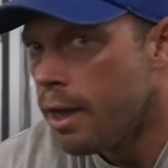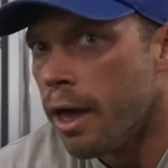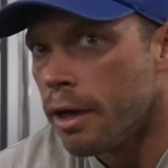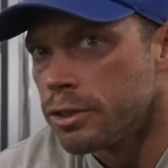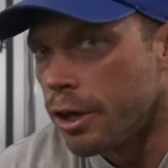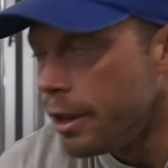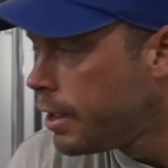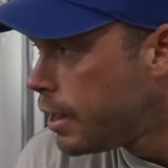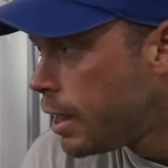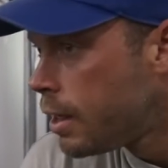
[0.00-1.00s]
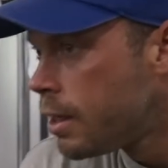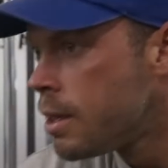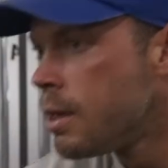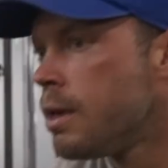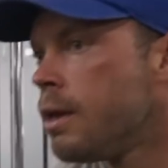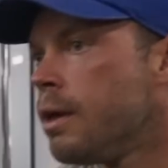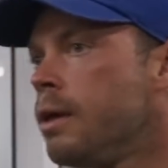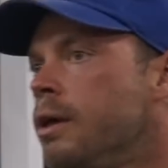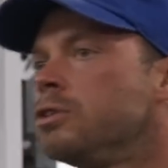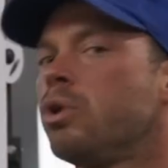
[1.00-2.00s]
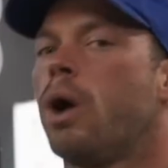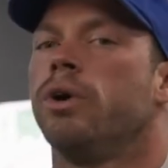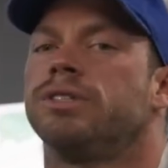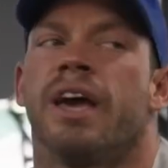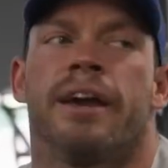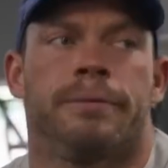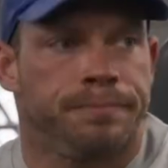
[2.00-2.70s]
that was good. So I will say,